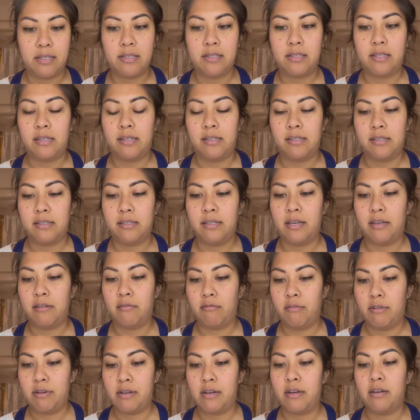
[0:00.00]
and get
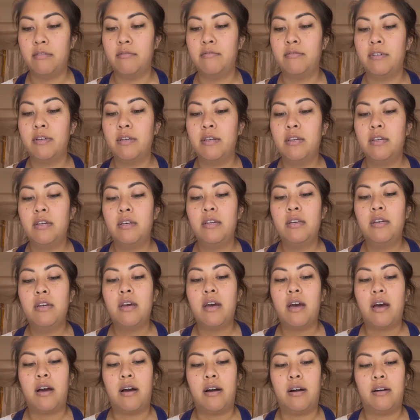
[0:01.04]
rid of,
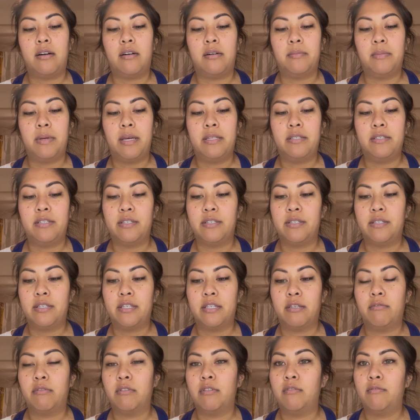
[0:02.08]
and just
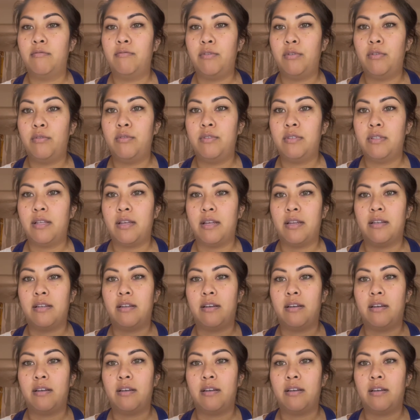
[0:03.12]
stick with the foods that